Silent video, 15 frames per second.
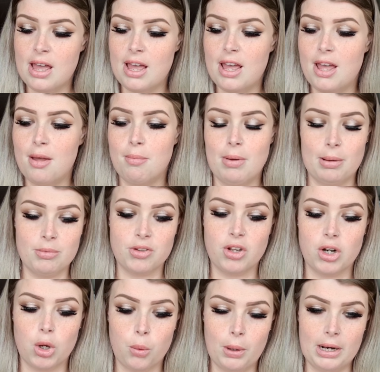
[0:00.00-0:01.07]
I'm just
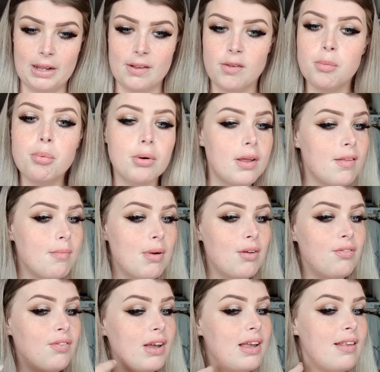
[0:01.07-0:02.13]
going to quickly spritz my
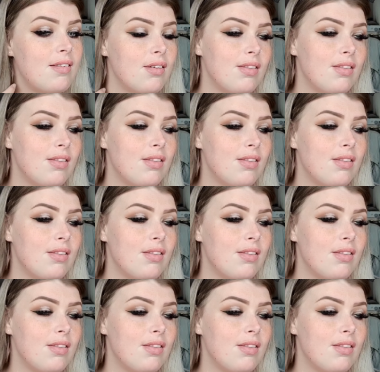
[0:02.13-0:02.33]
face.